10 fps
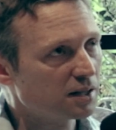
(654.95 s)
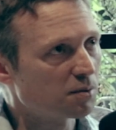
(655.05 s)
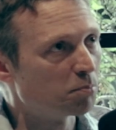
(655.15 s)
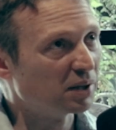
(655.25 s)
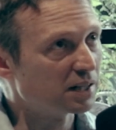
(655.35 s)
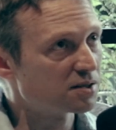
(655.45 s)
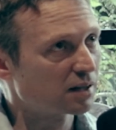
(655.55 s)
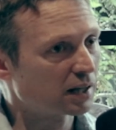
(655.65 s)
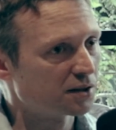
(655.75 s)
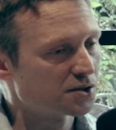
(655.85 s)
think the biggest
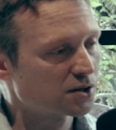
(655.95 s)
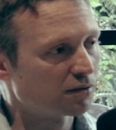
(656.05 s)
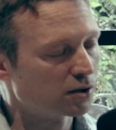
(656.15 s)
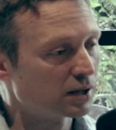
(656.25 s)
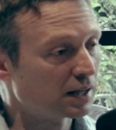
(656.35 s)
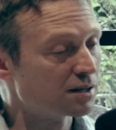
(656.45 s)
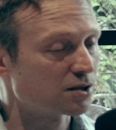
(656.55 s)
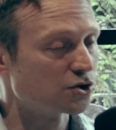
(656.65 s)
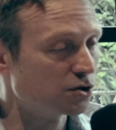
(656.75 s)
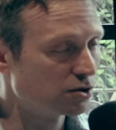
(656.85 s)
thing I discovered, and this
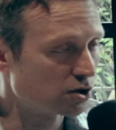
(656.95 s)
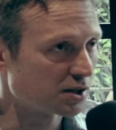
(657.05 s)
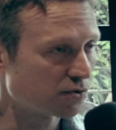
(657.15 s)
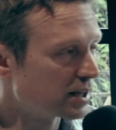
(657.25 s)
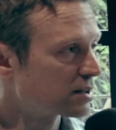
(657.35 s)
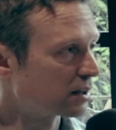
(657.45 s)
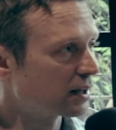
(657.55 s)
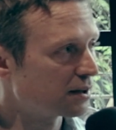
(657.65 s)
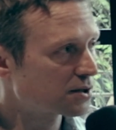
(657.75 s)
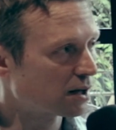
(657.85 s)
is just recently
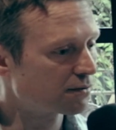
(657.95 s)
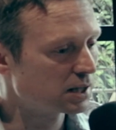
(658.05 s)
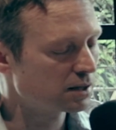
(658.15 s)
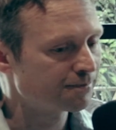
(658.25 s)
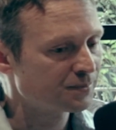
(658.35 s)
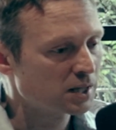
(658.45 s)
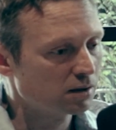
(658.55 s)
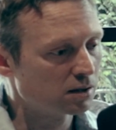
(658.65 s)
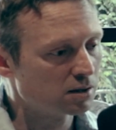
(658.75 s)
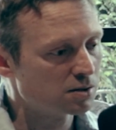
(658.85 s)
I discovered it,
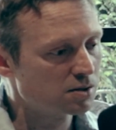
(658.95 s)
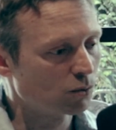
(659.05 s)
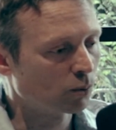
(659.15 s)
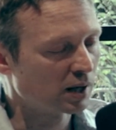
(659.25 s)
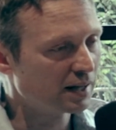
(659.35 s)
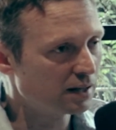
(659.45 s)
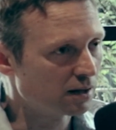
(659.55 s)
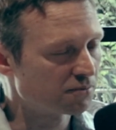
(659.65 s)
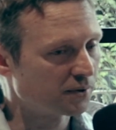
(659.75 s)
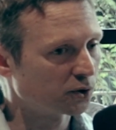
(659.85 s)
is when I hit
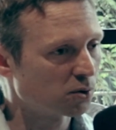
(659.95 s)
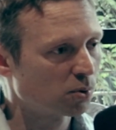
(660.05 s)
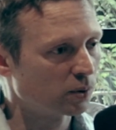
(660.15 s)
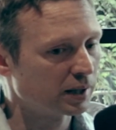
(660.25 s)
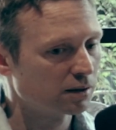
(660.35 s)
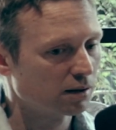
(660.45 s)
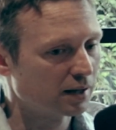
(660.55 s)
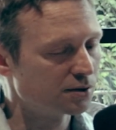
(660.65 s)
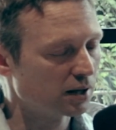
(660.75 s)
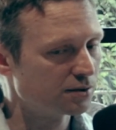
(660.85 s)
a failure point,
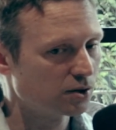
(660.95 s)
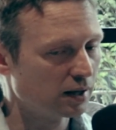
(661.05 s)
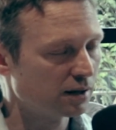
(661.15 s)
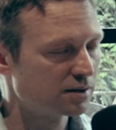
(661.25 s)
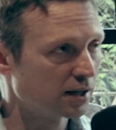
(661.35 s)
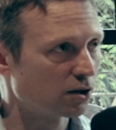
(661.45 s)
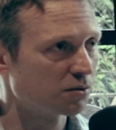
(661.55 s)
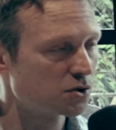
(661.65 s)
I take it on